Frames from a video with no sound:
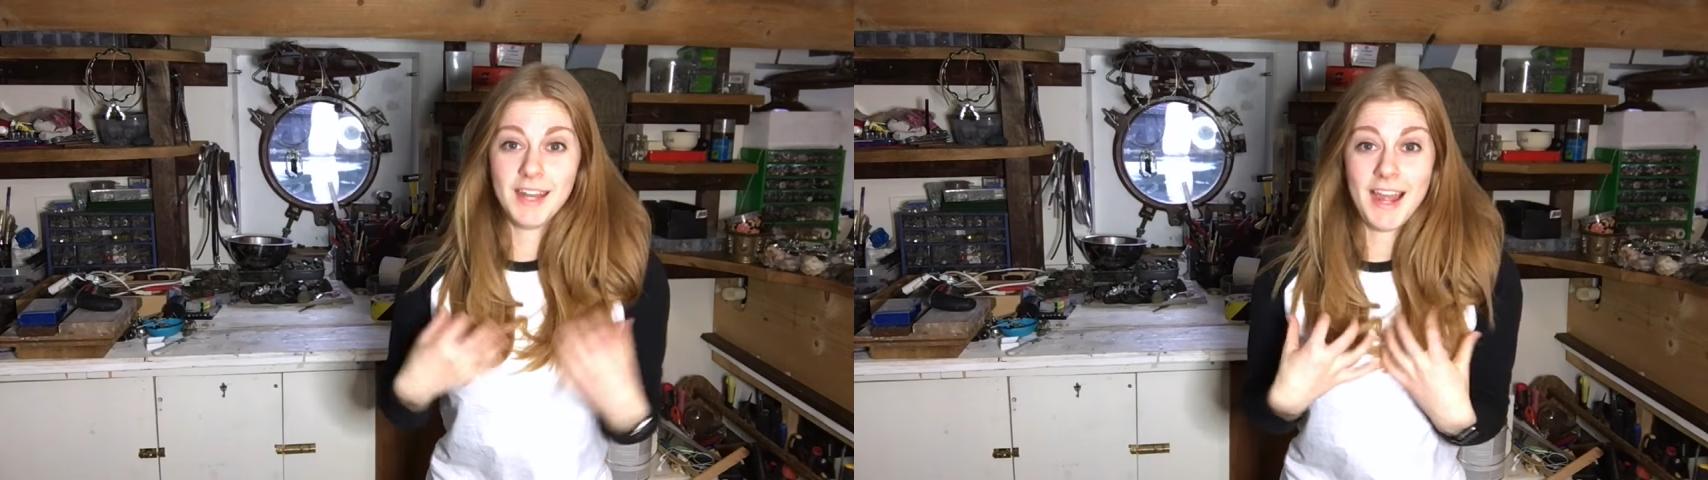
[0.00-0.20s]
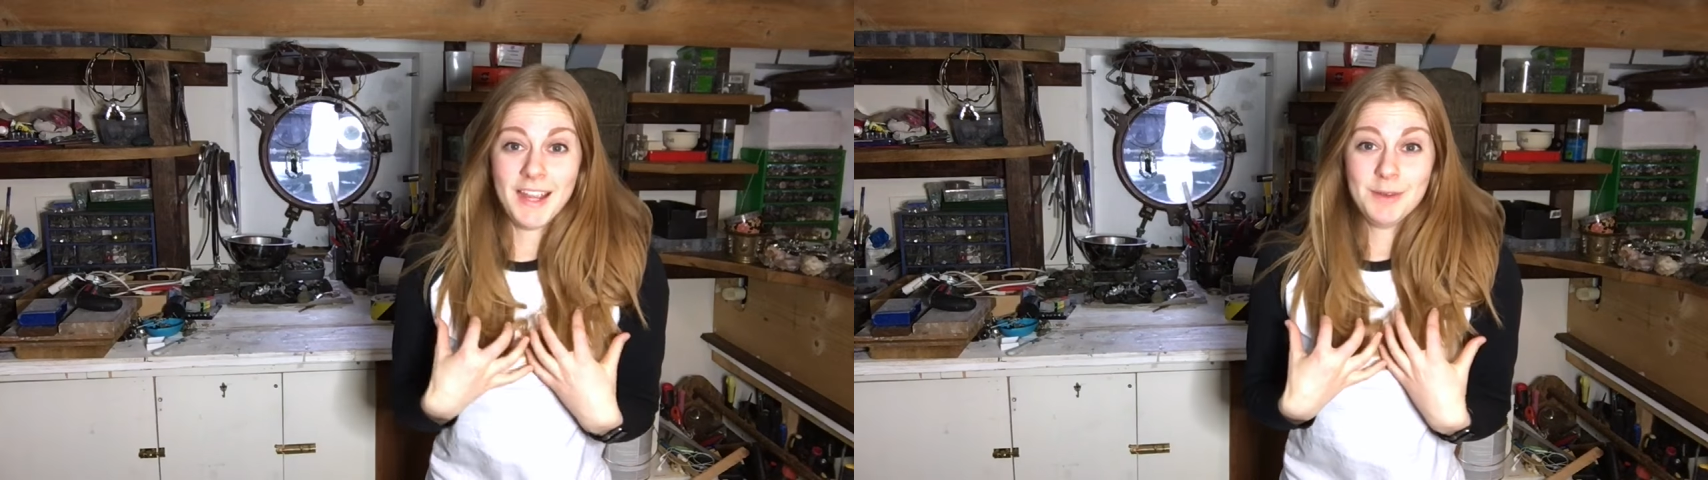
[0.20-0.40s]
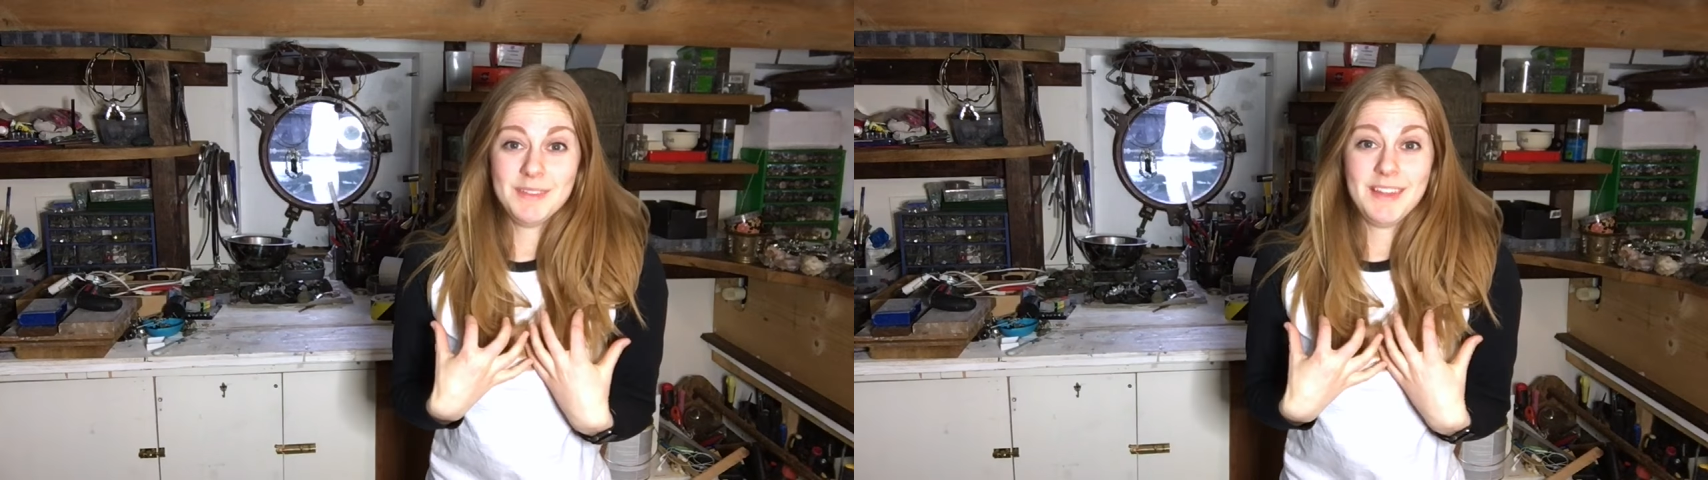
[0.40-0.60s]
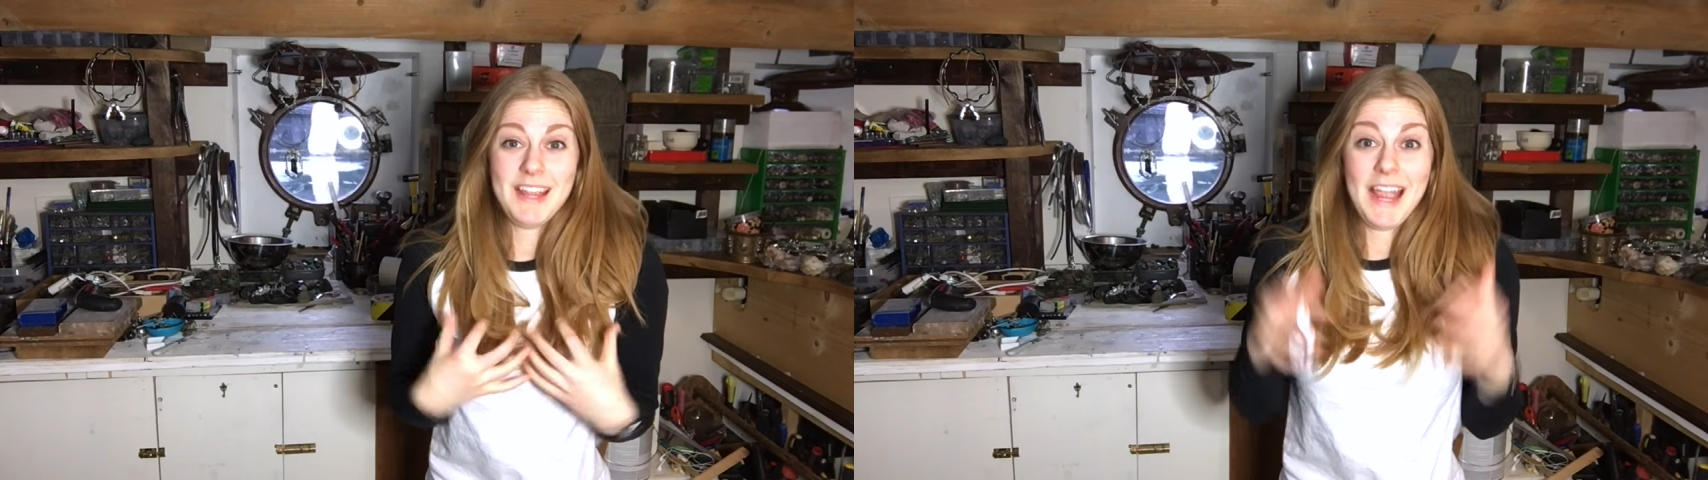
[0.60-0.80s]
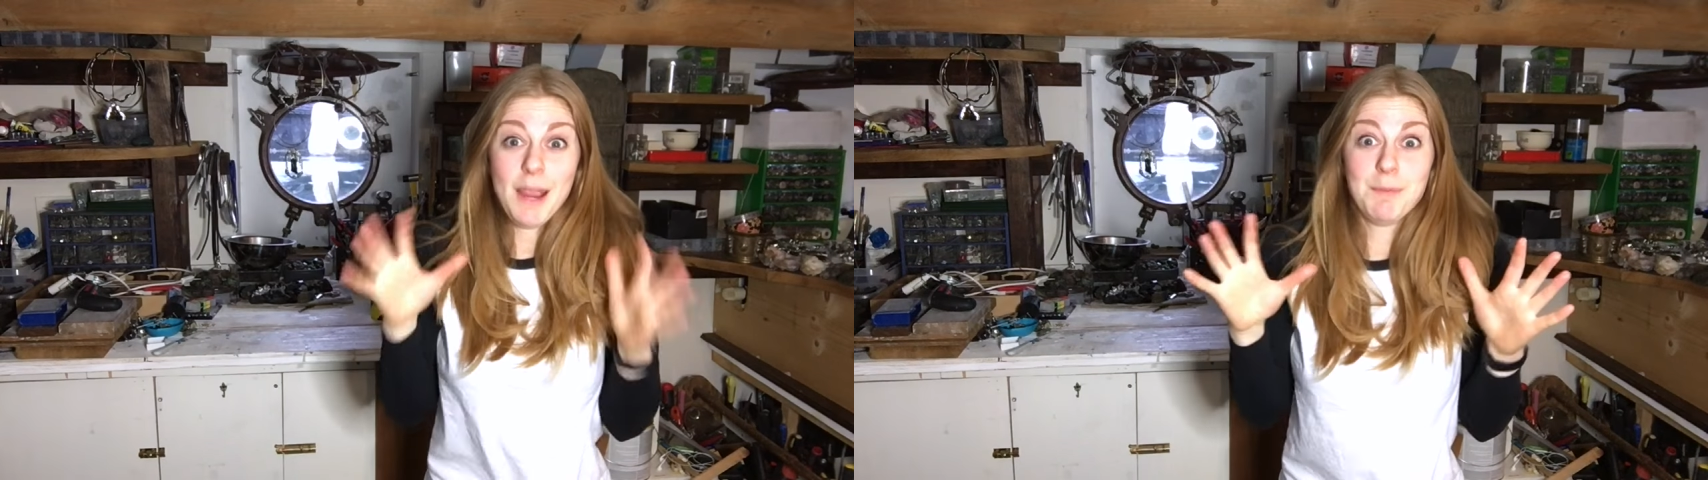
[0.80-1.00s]
And I was
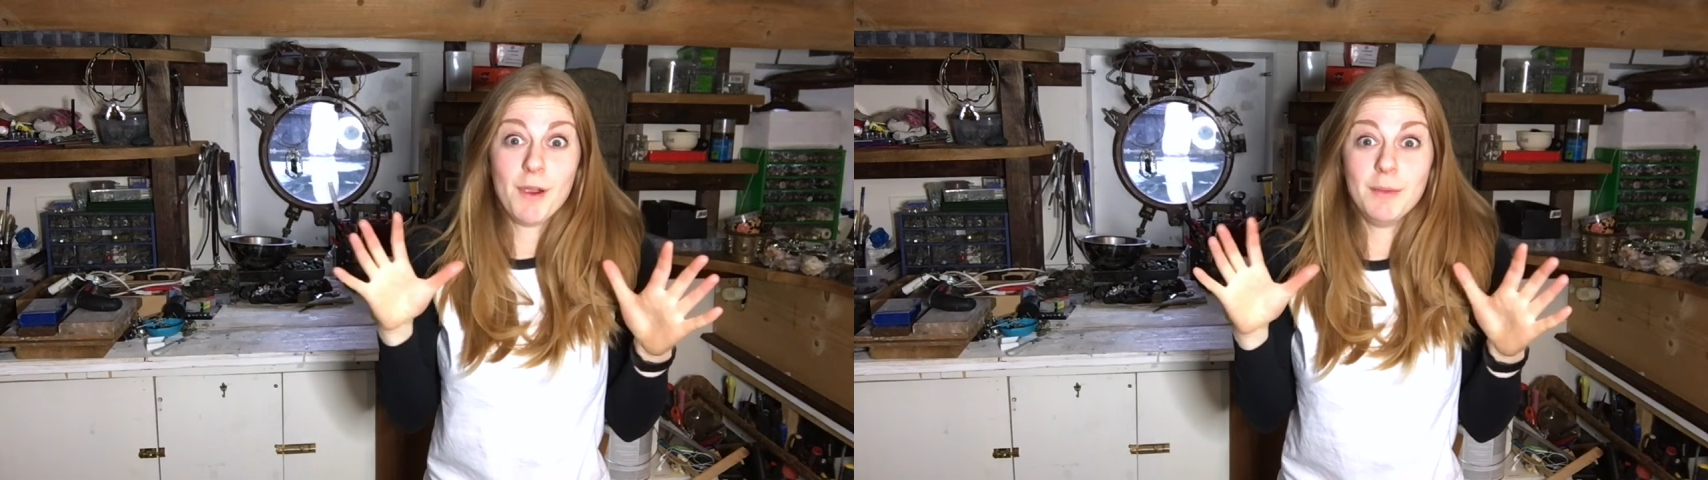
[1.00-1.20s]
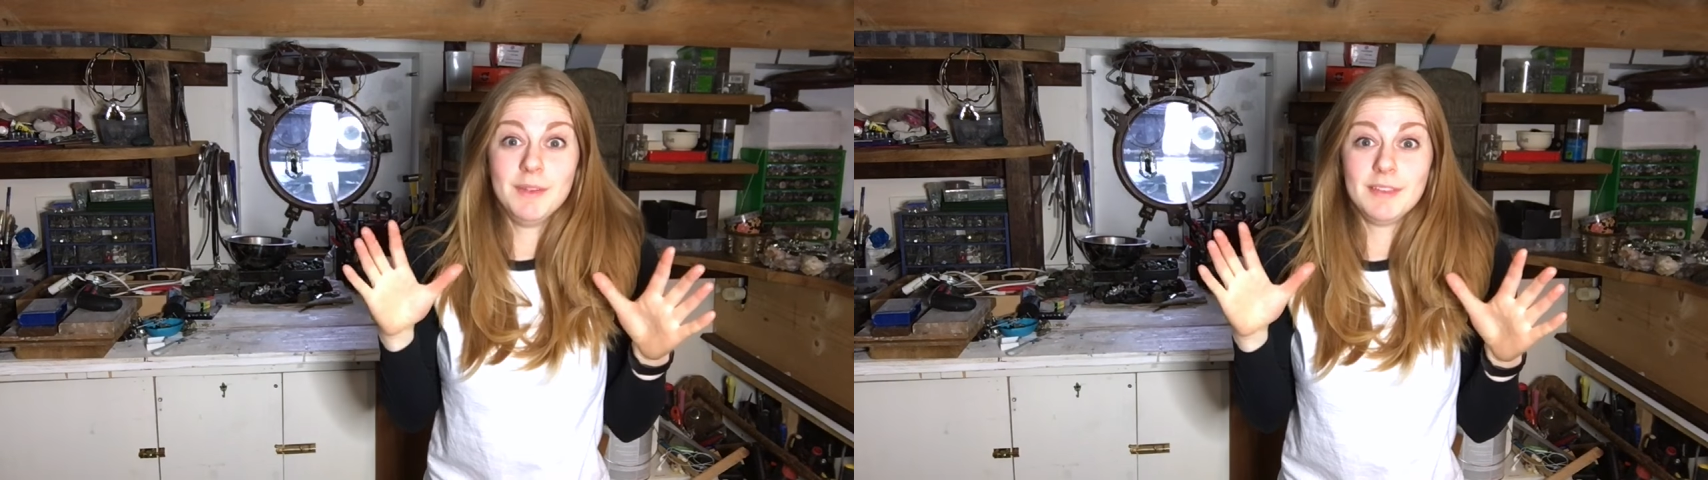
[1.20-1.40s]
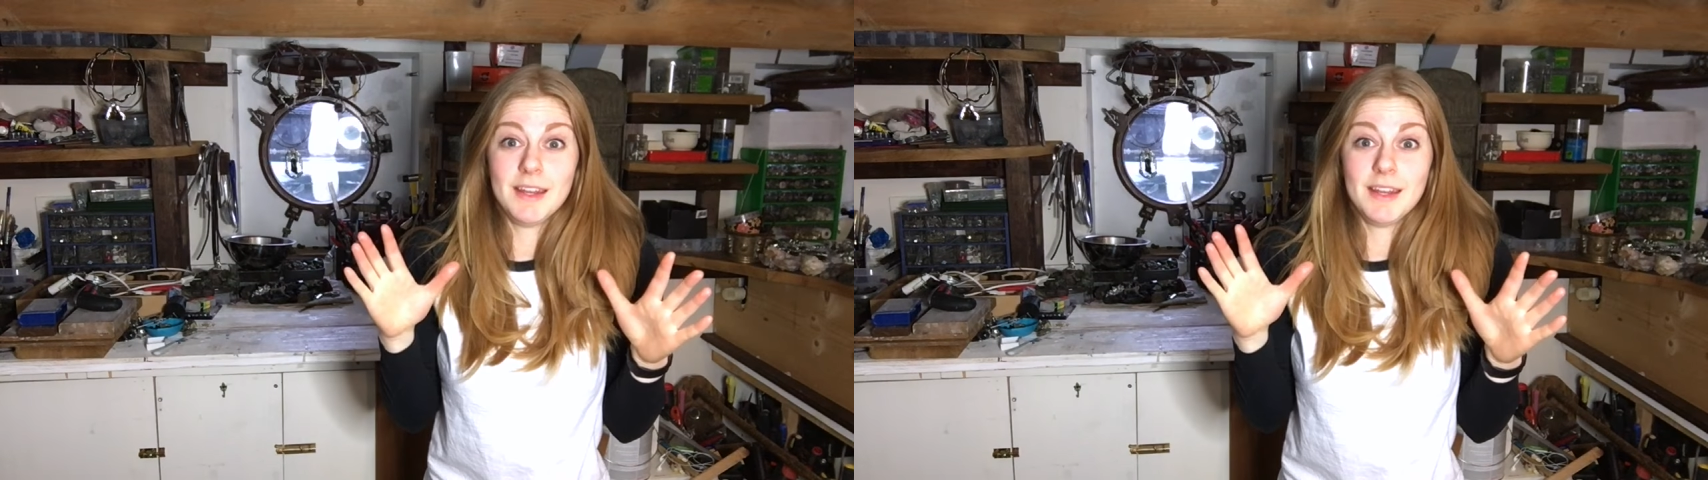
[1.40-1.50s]
like, I promise